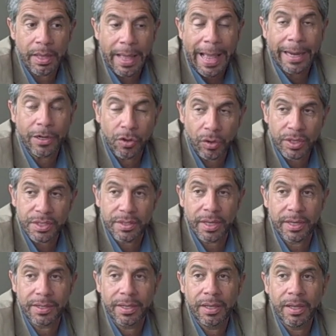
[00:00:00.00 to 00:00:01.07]
acknowledge
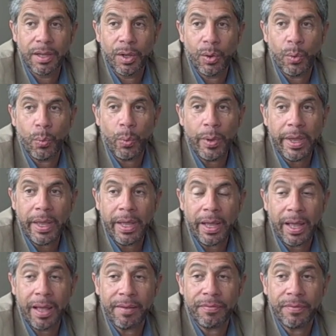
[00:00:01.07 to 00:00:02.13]
that. We
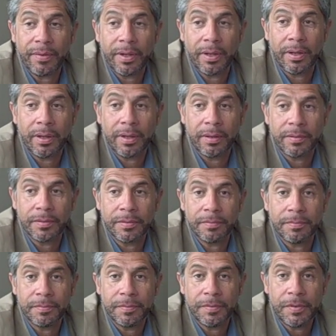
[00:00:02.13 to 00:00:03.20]
have
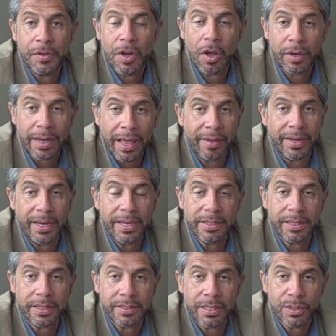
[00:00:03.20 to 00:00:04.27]
not had any
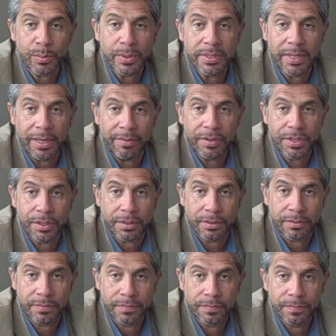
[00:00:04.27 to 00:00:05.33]
success with television.
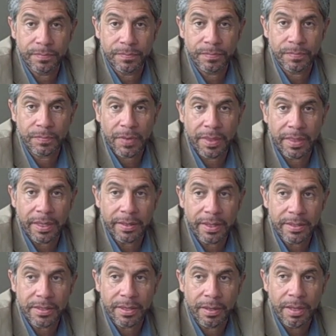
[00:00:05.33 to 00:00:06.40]
I think
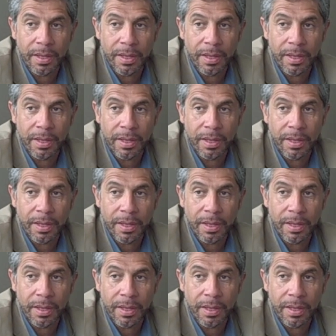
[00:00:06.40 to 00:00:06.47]
it's